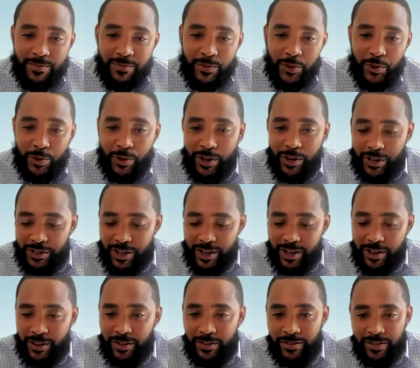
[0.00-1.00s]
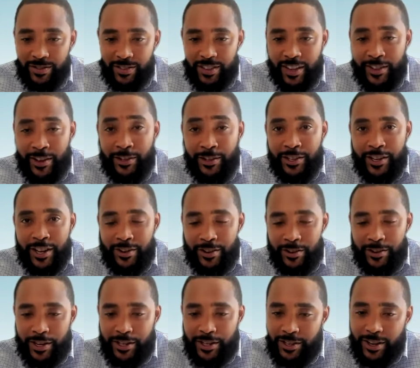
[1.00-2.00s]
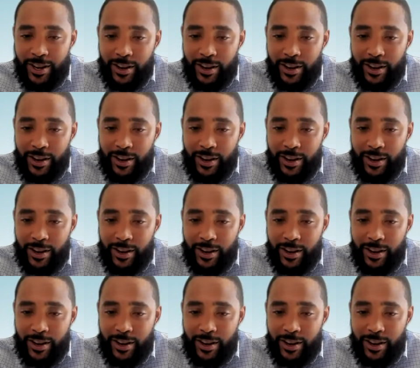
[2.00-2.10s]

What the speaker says: Sure. So, and there's another question.